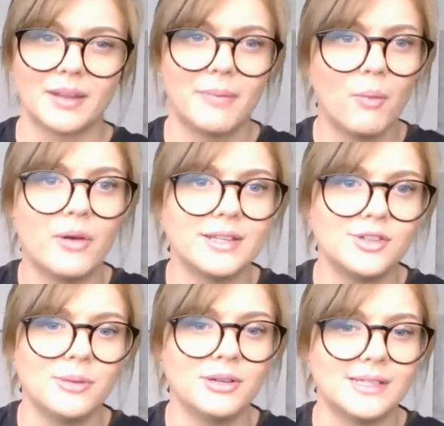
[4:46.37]
But what is
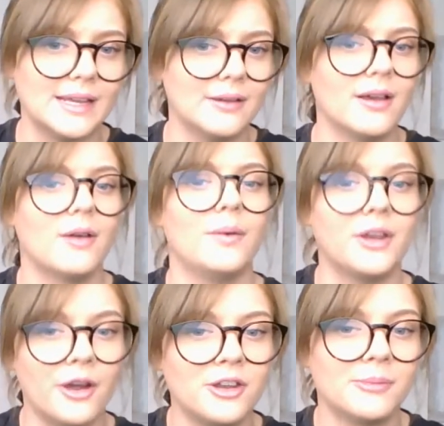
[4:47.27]
numeracy? We
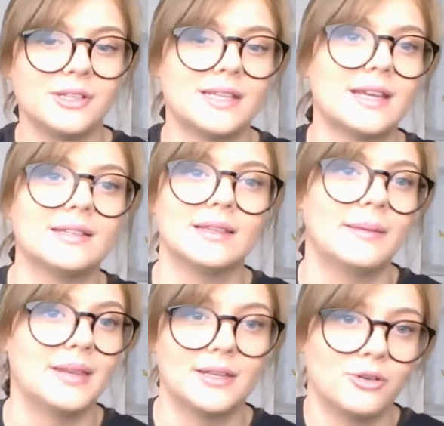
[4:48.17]
know numeracy isn't
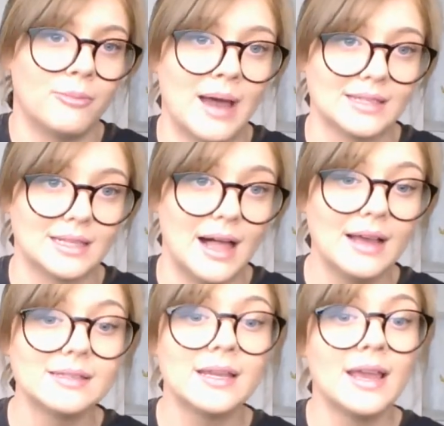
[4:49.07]
limited to a maths
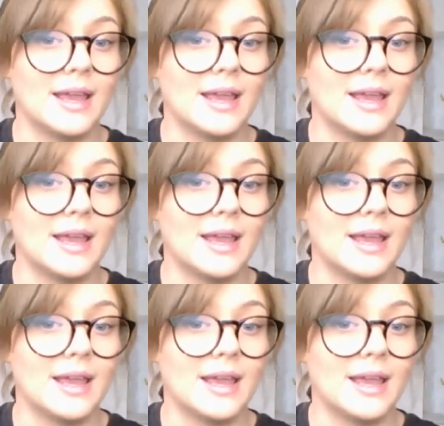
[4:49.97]
class.